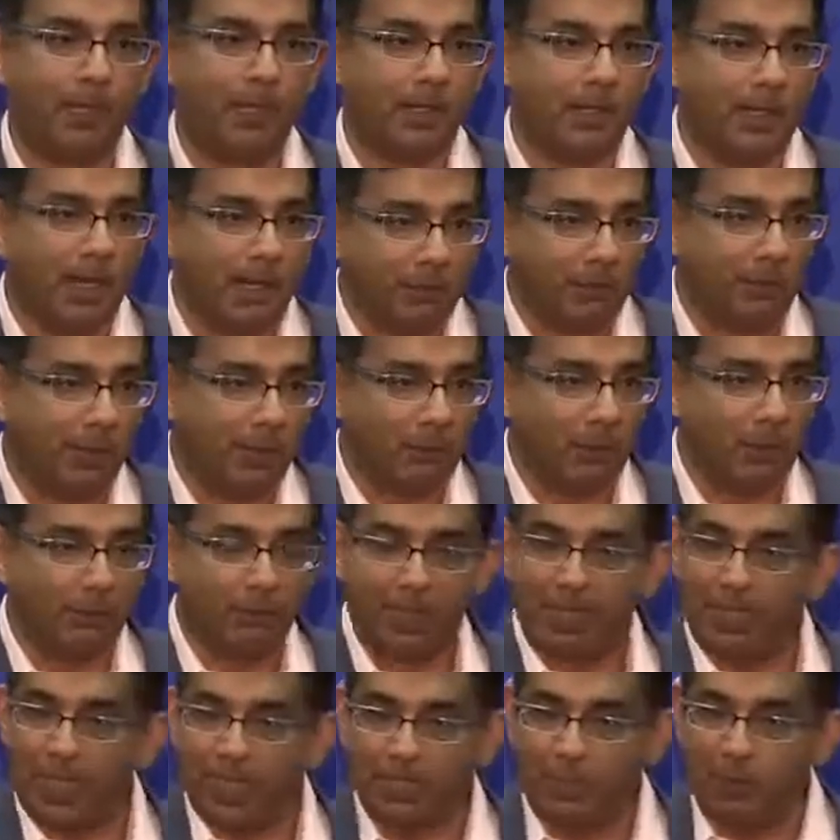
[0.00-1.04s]
The government will
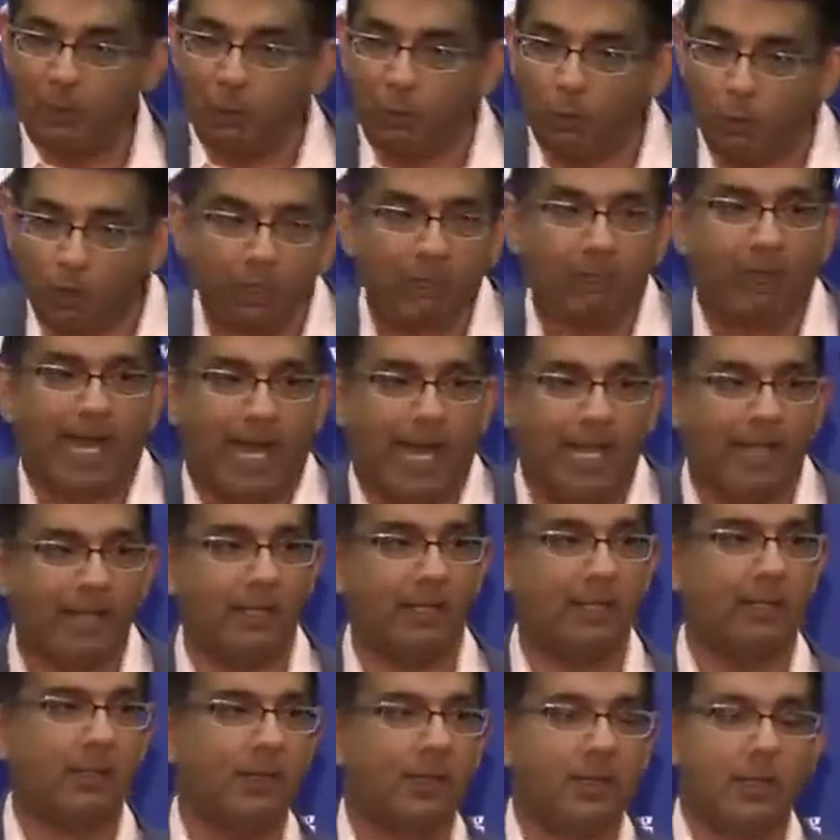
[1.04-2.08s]
be like a
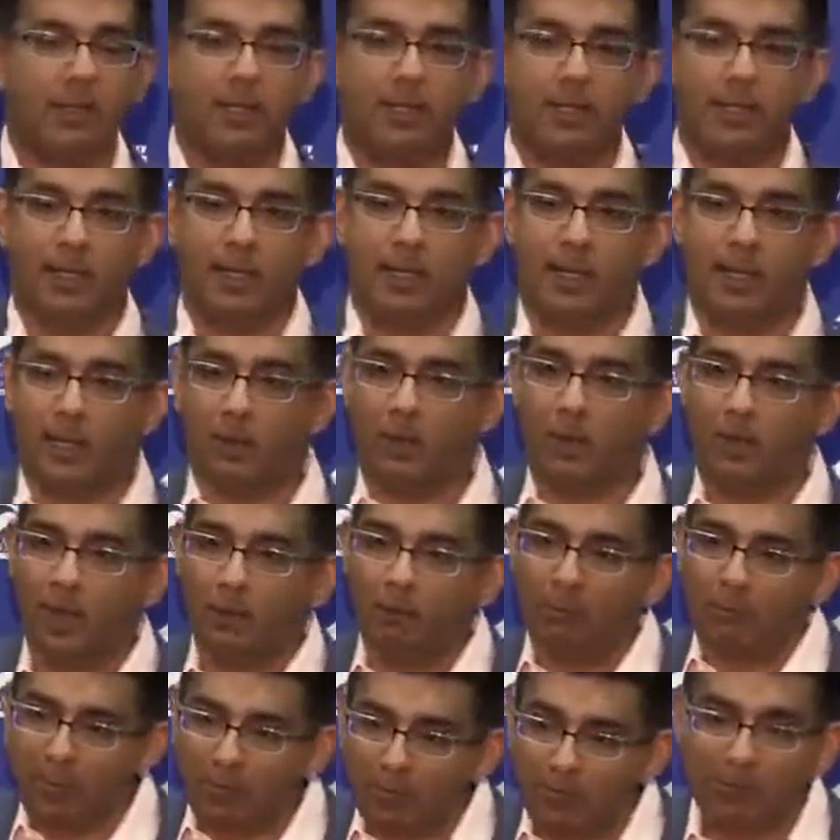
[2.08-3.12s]
quarterback or
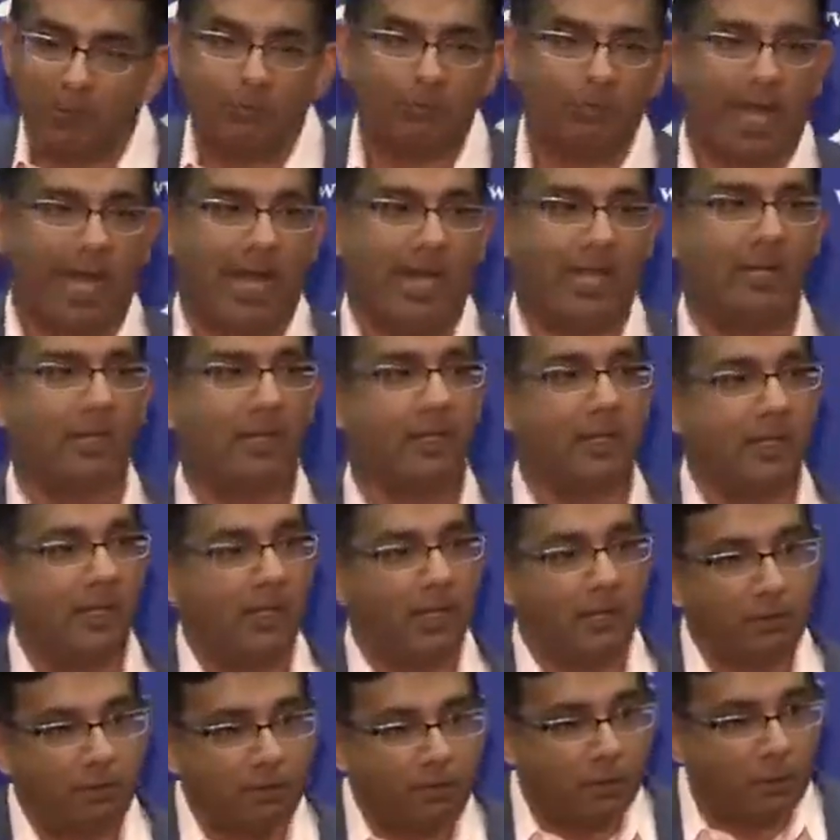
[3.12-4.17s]
a muscle man
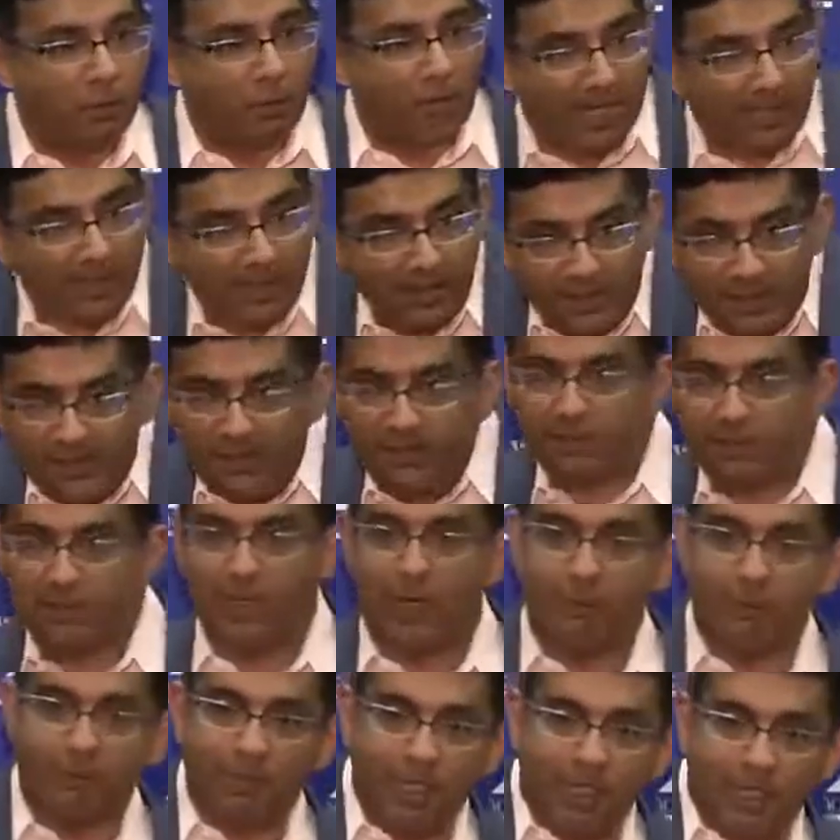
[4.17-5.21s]
directing these
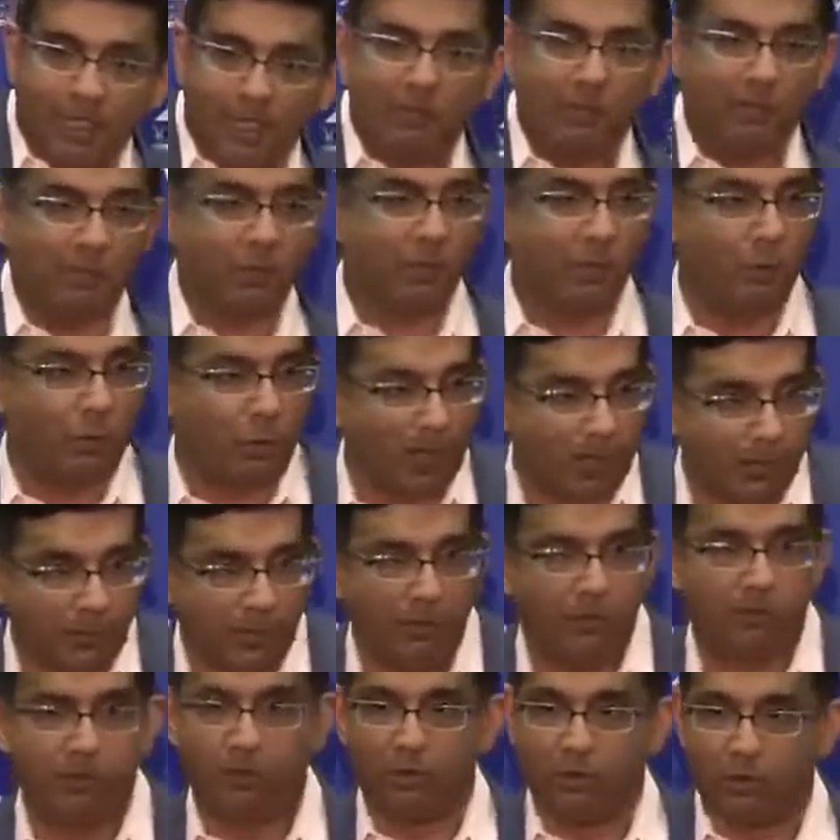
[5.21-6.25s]
companies as to what
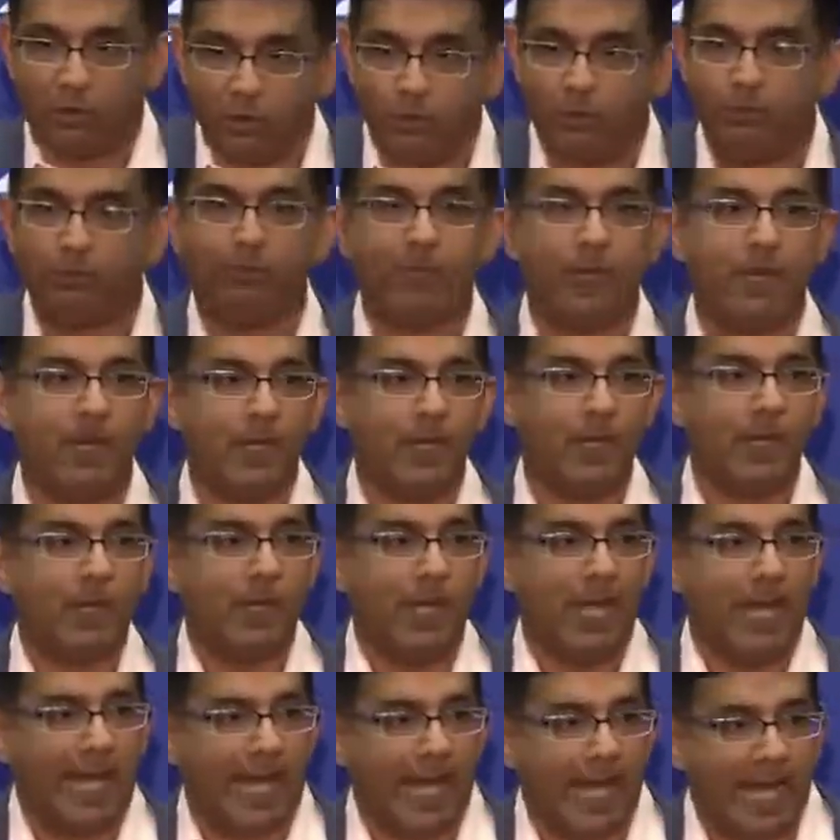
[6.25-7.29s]
to do,
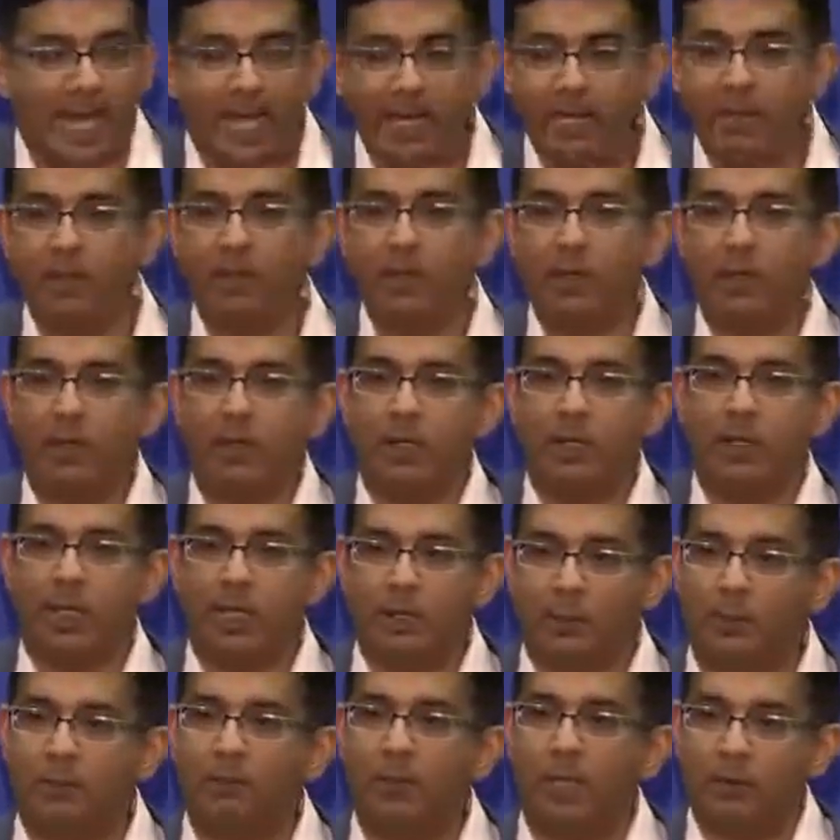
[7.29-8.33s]
and
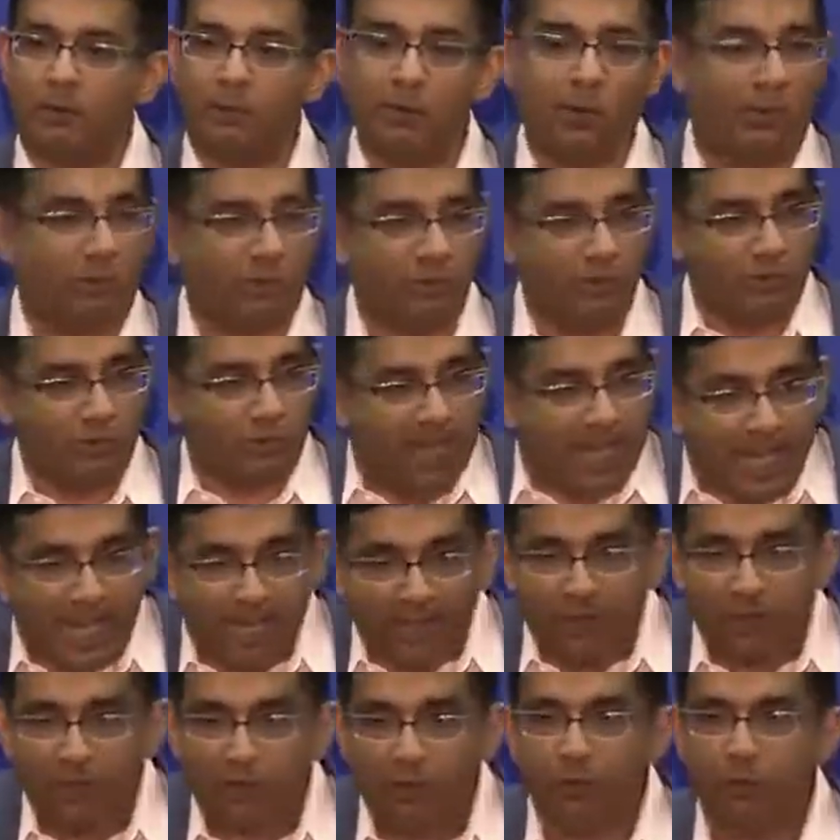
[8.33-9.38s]
it'll be, so
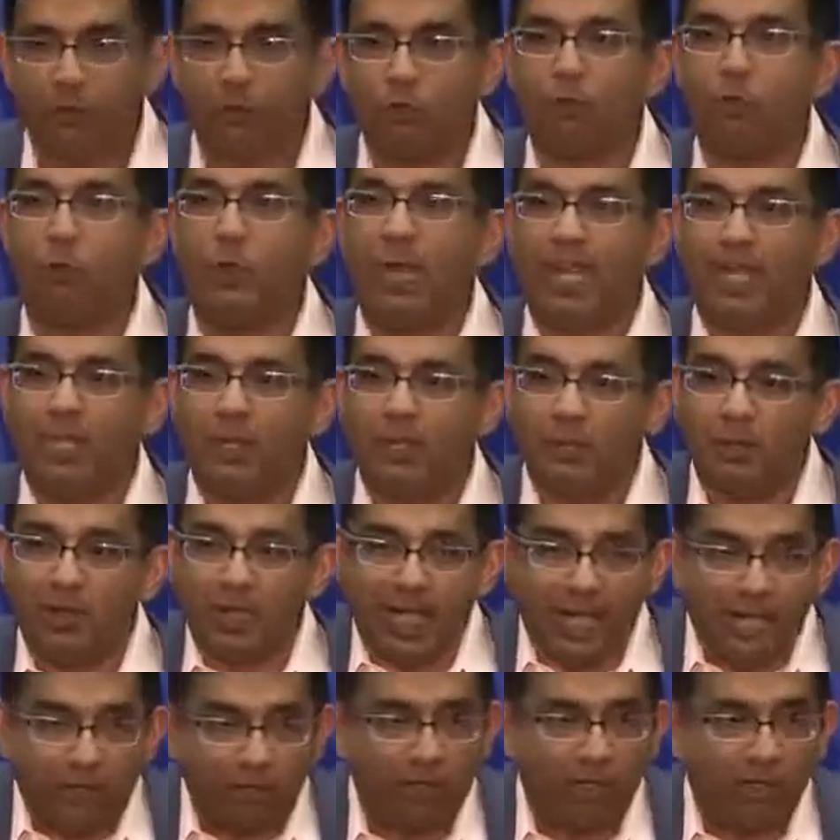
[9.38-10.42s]
state
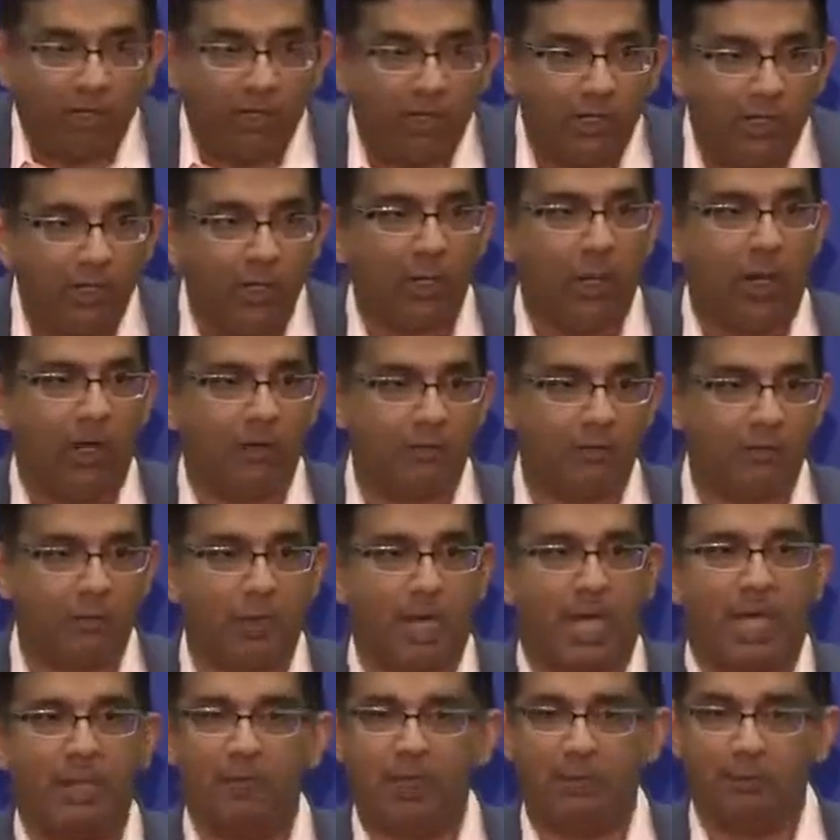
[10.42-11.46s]
regulation of
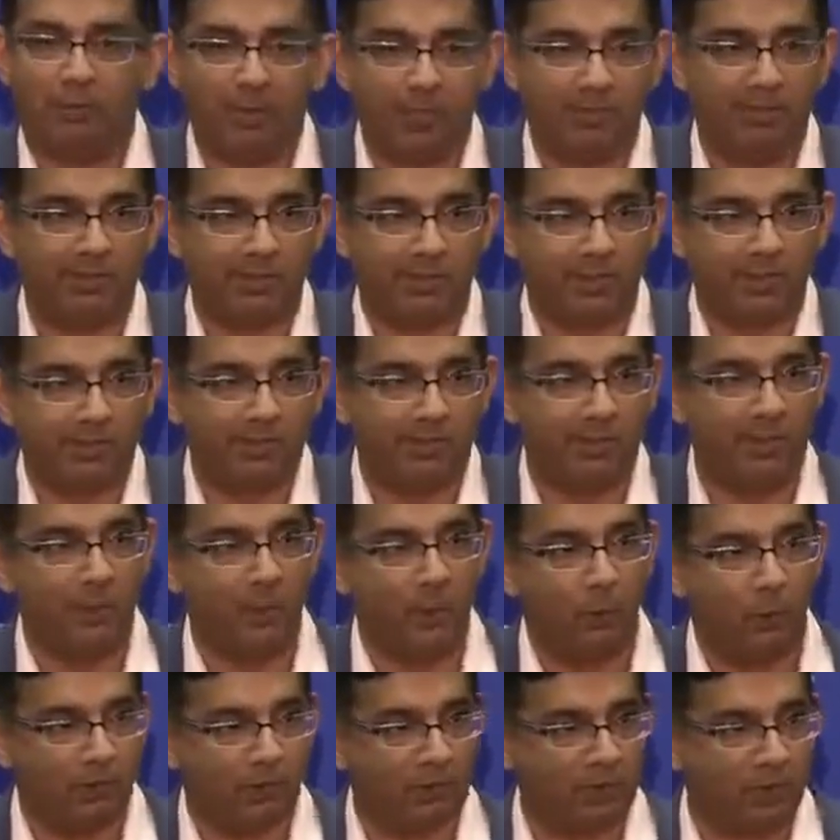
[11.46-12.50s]
private business
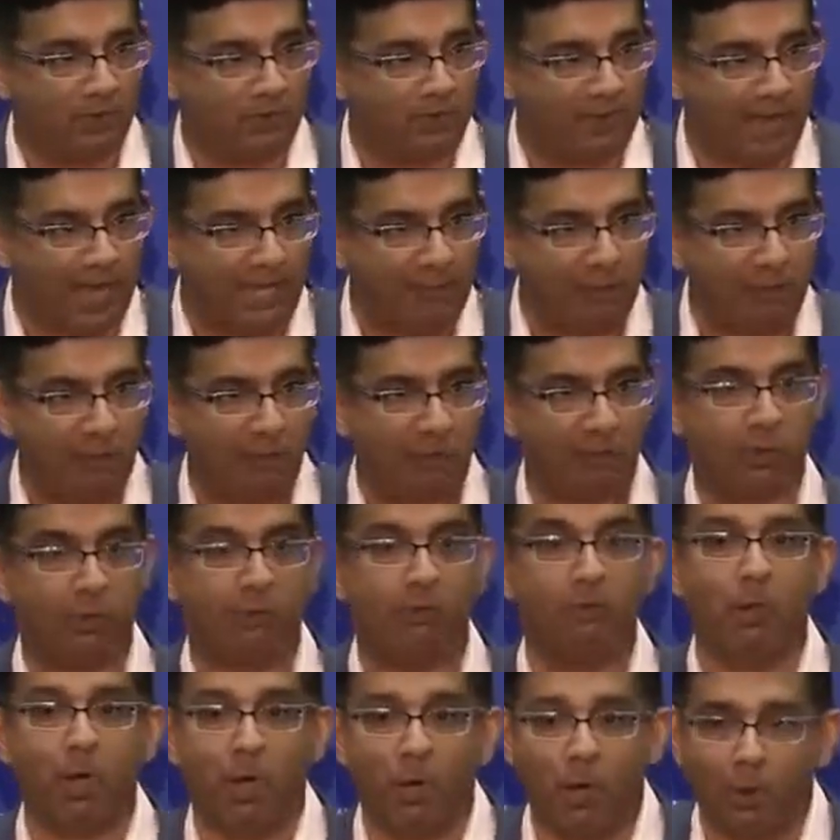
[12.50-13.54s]
was the
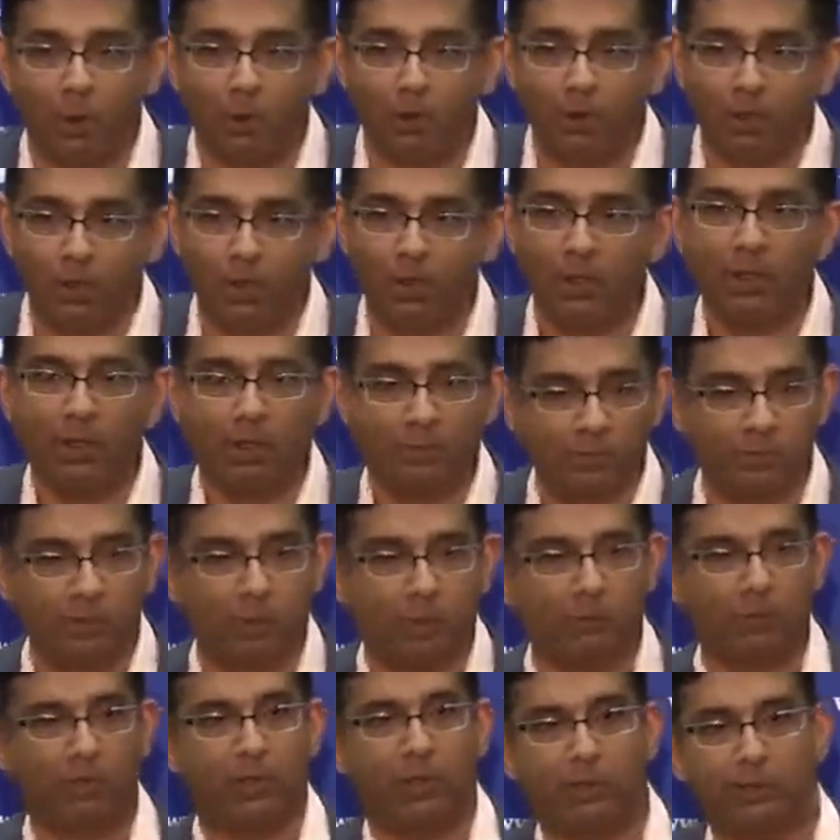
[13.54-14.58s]
fascist mode of
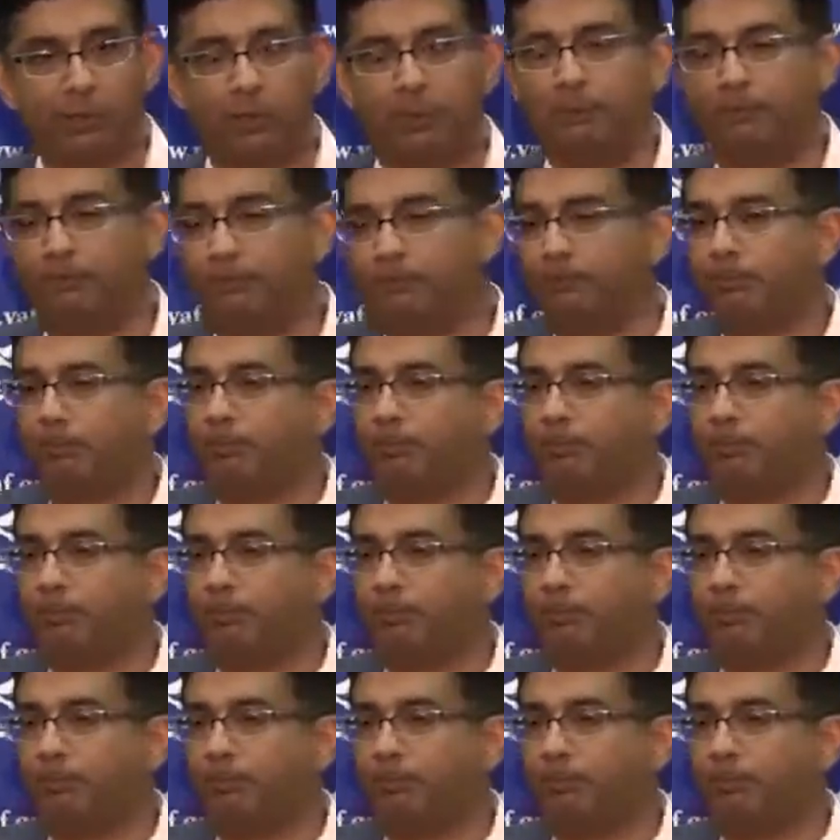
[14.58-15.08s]
socialism.